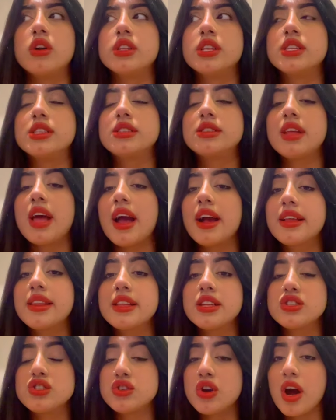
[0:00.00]
the
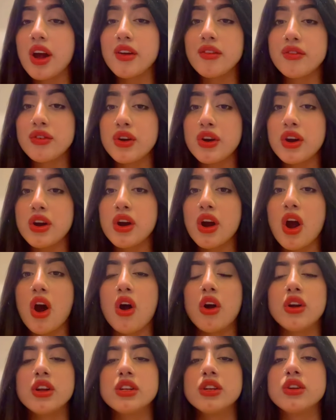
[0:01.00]
taxi driver,
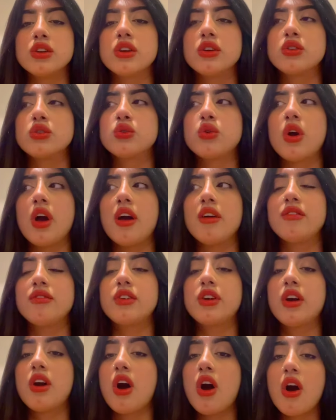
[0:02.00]
or to have
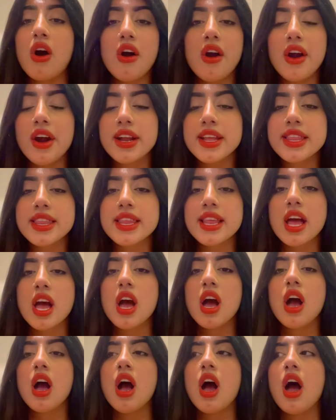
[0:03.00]
cars,
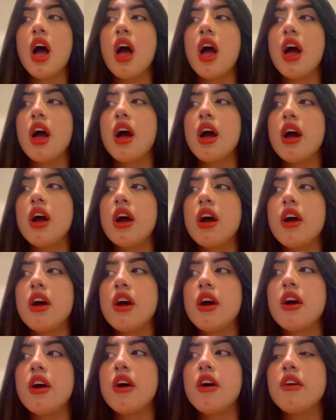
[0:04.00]

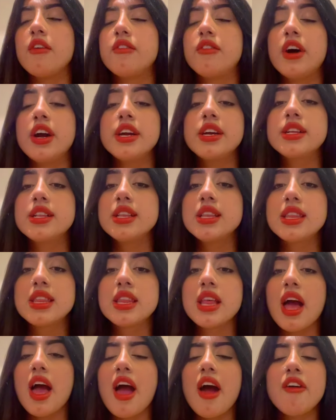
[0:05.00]
vehicles,
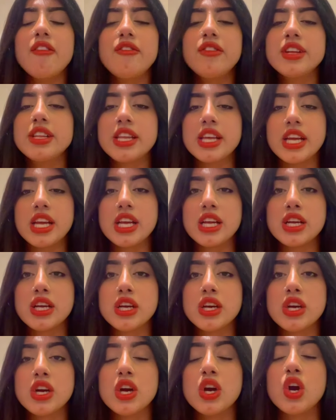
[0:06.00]
everything,
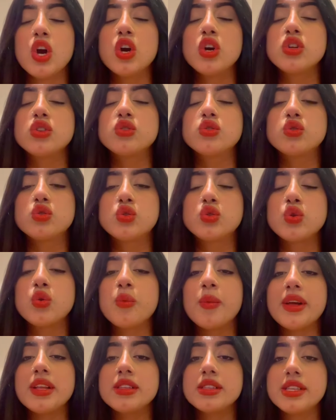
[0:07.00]
to
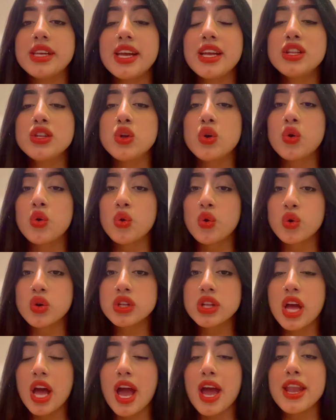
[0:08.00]
maintain the
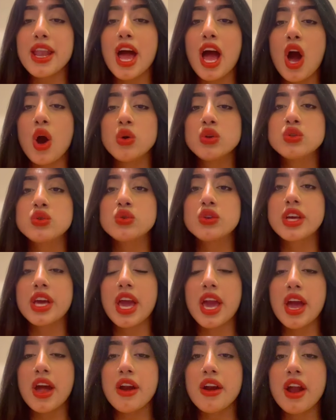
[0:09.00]
road and how to
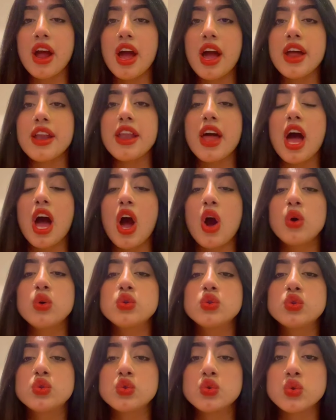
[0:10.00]
care and how
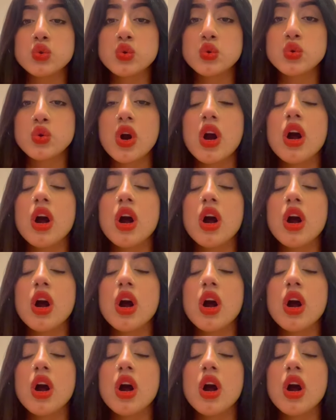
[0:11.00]
to